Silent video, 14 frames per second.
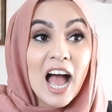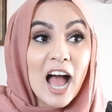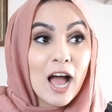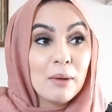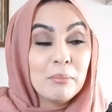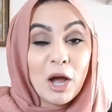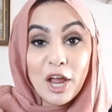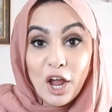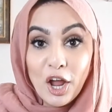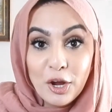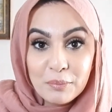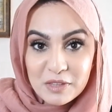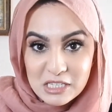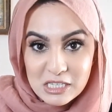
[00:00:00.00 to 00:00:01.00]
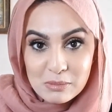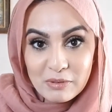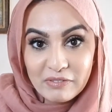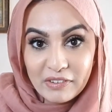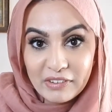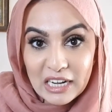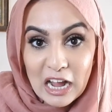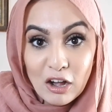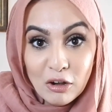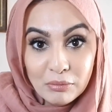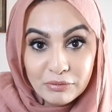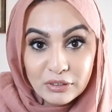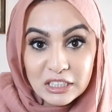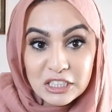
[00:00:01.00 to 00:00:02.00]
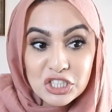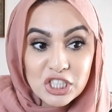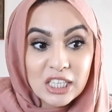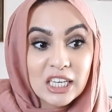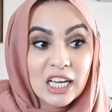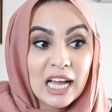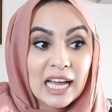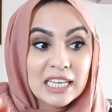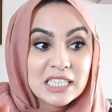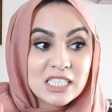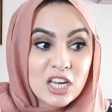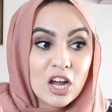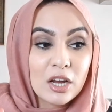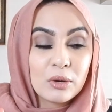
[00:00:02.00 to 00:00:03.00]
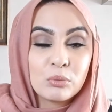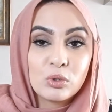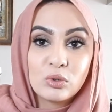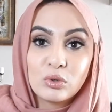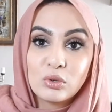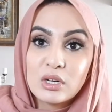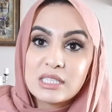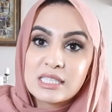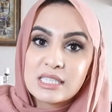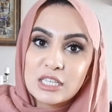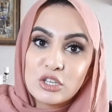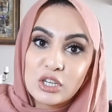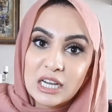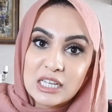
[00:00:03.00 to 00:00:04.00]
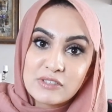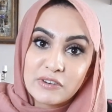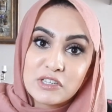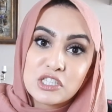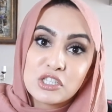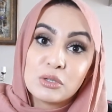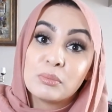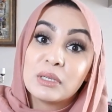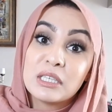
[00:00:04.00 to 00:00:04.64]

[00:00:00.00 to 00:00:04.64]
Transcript: I hope this has been very helpful, inshallah, and I will see you guys very soon.